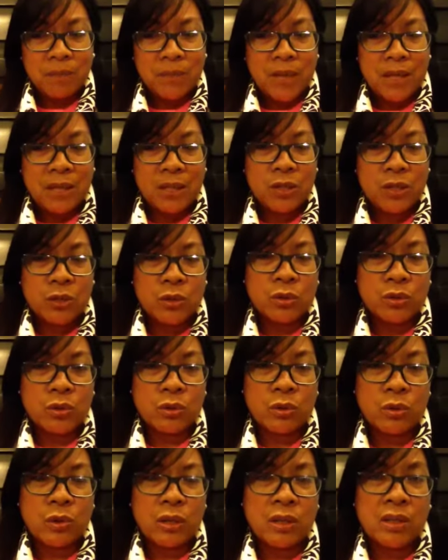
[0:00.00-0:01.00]
and then
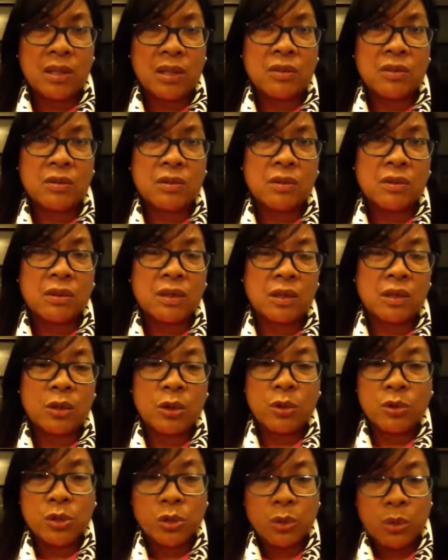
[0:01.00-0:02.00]
and then the
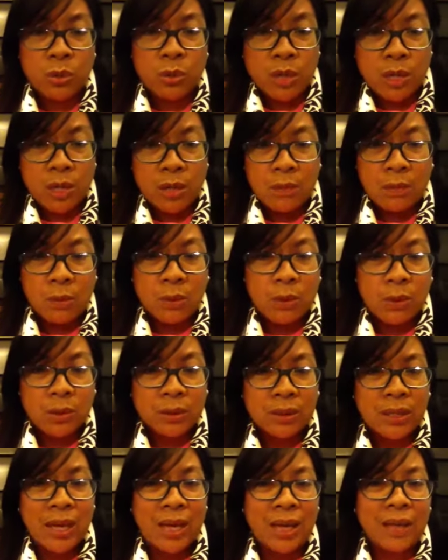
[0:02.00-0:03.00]
low sodium and all
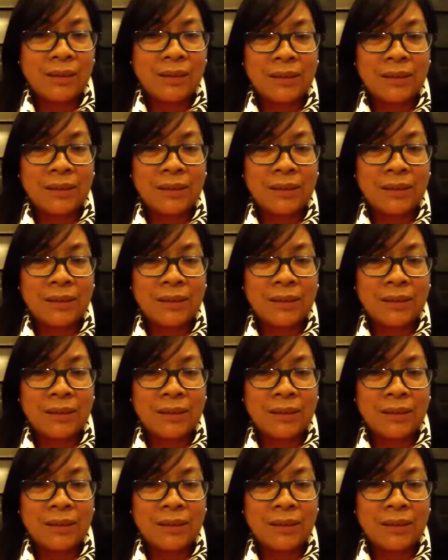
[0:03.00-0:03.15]
that,